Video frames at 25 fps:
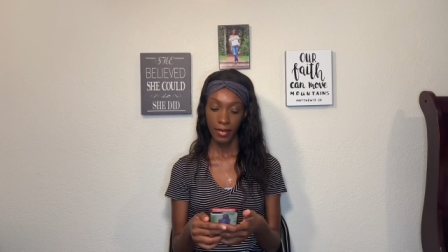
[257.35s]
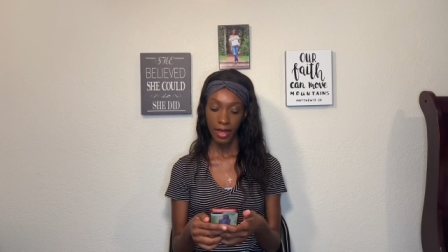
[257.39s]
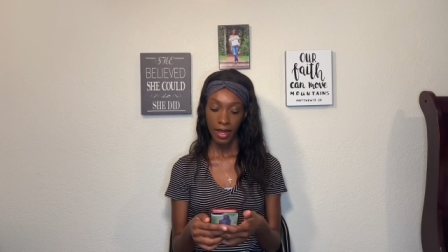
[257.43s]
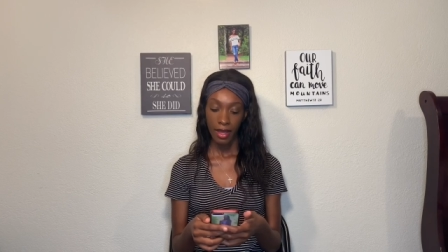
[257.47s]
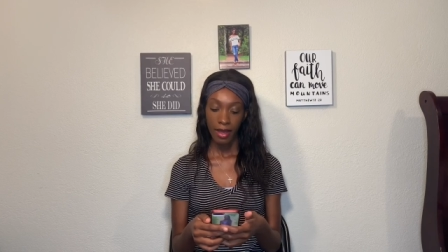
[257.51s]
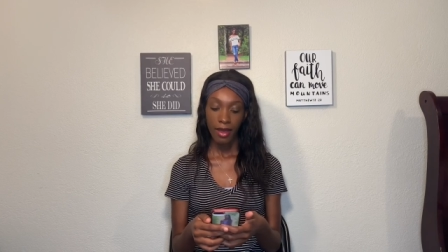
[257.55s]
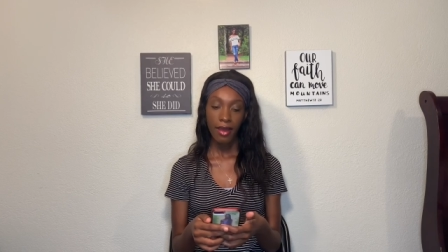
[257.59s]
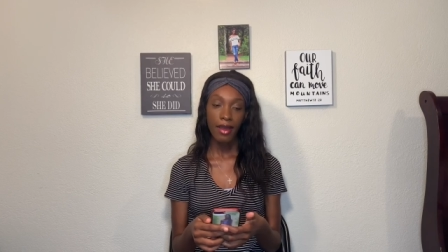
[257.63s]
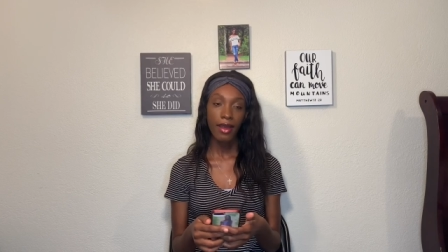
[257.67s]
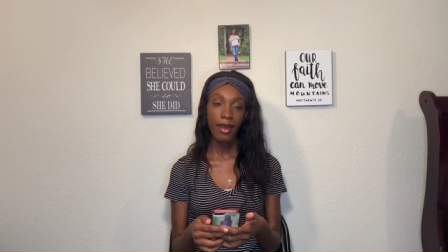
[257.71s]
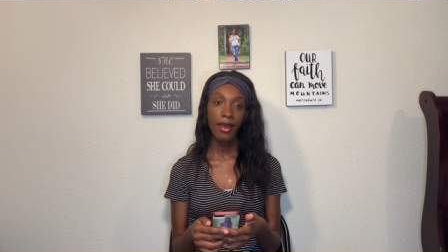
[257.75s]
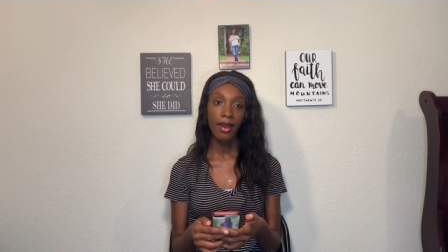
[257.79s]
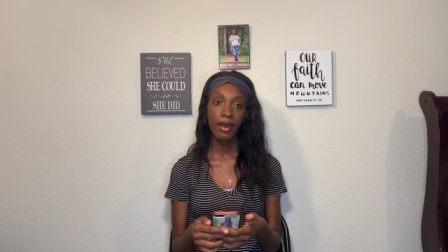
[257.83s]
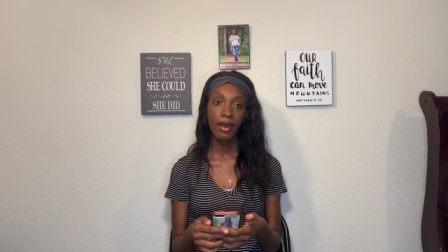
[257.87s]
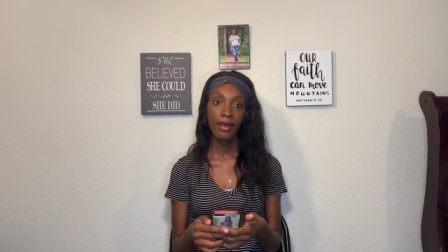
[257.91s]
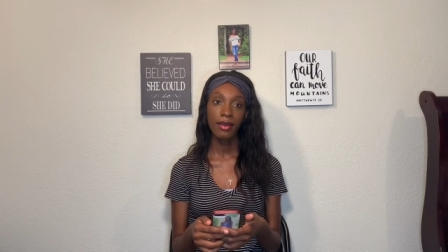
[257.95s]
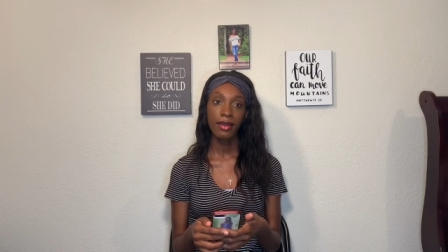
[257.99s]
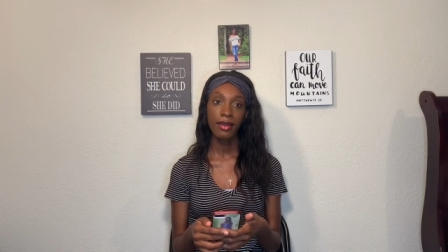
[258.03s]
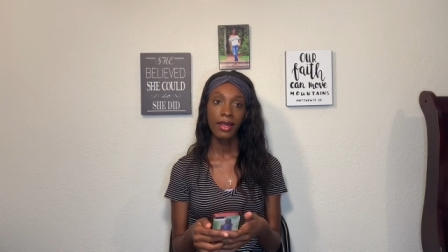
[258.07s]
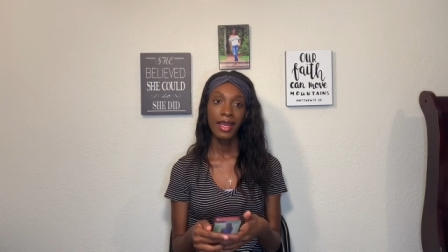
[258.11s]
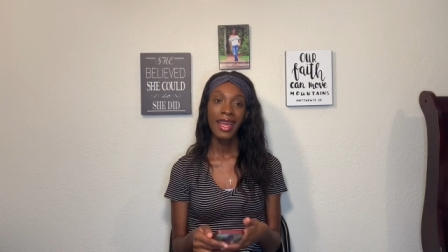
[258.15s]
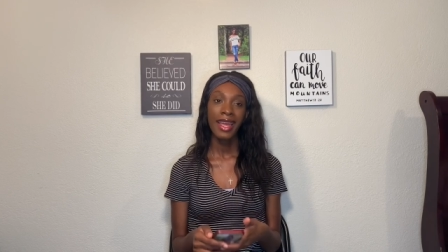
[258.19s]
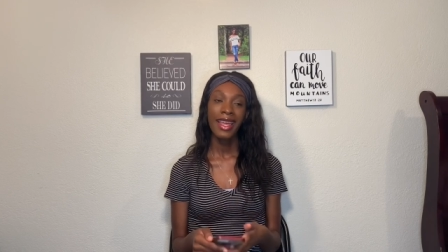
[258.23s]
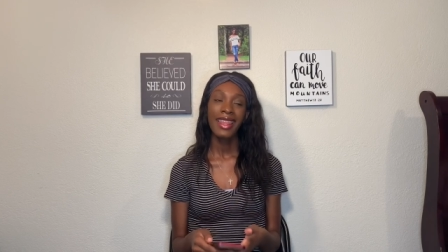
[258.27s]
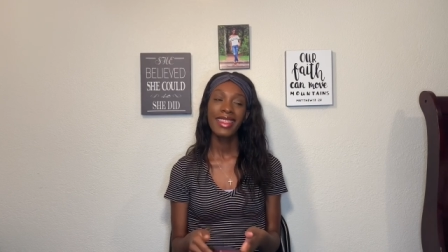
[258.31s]
And
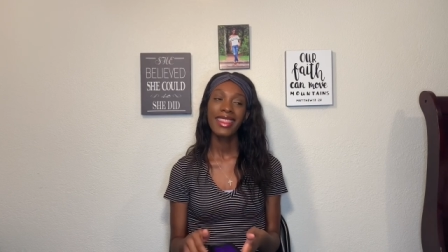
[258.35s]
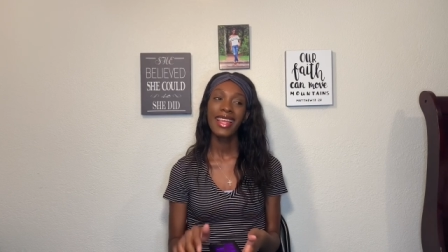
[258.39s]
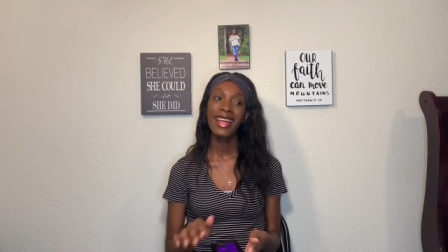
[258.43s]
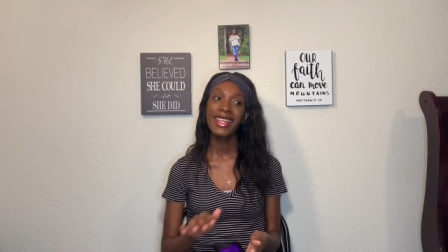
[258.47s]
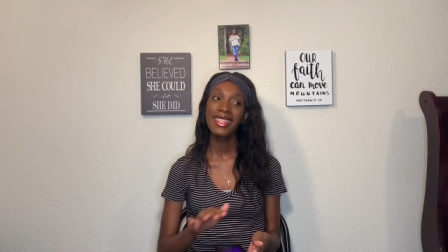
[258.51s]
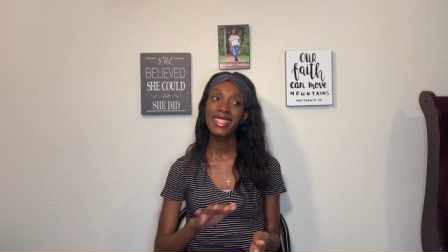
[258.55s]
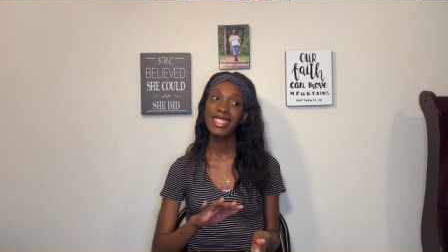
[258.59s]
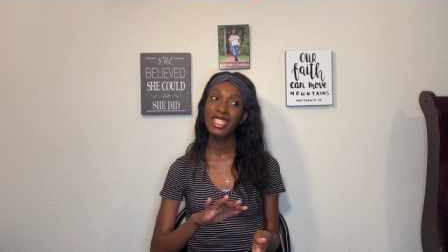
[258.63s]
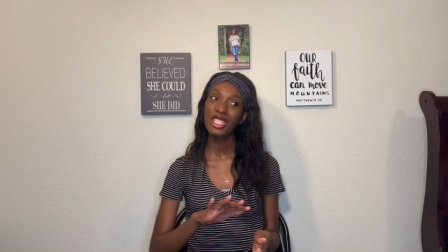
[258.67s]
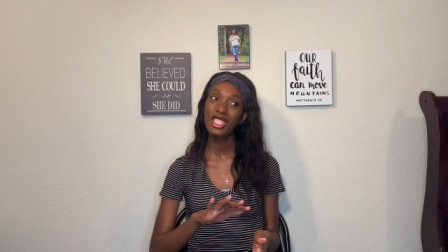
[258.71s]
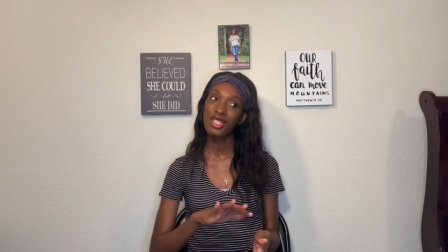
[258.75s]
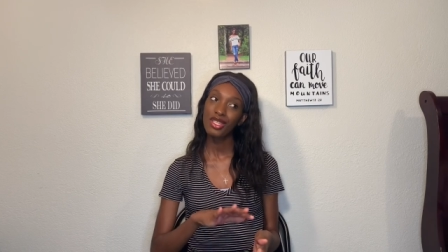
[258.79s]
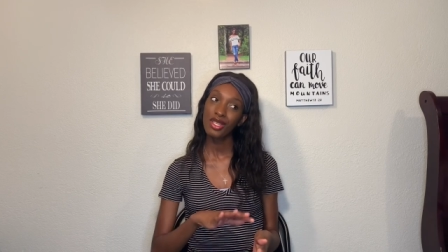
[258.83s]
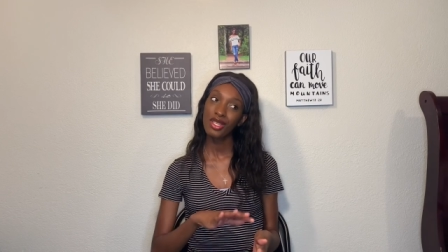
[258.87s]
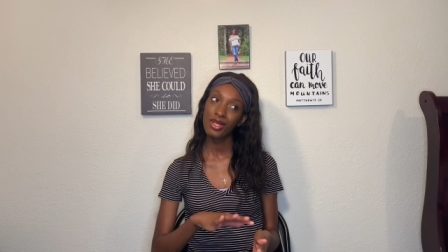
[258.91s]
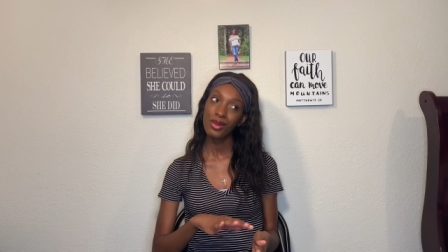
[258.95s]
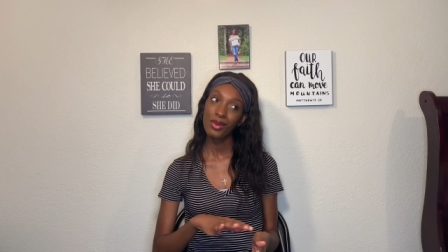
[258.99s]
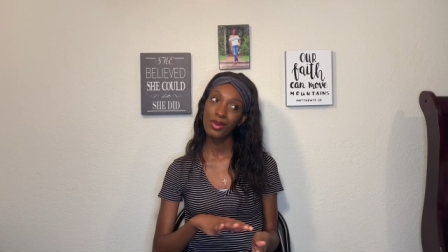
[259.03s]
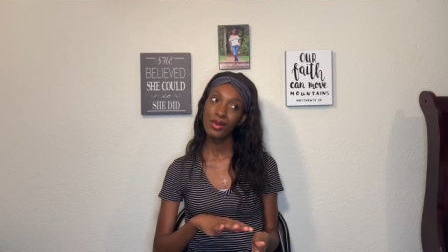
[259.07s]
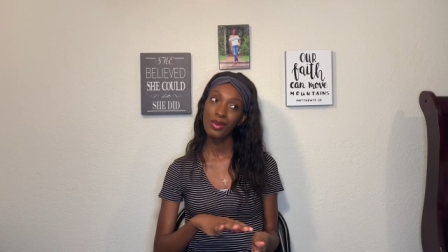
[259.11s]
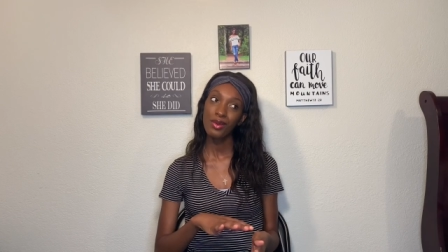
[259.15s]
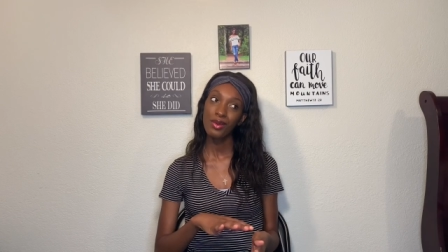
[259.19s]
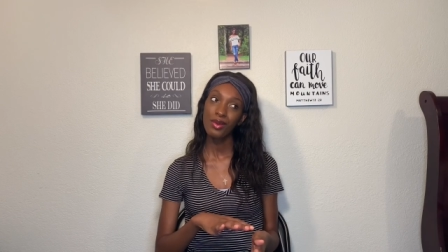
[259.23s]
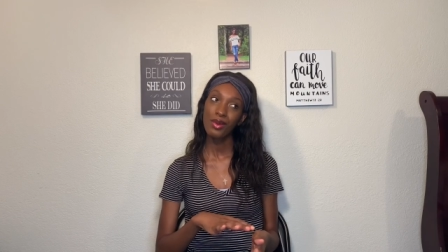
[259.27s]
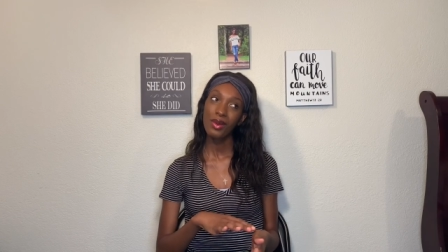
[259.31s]
that's
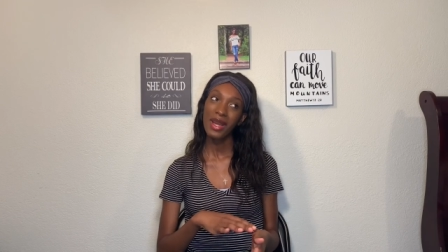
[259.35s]
true,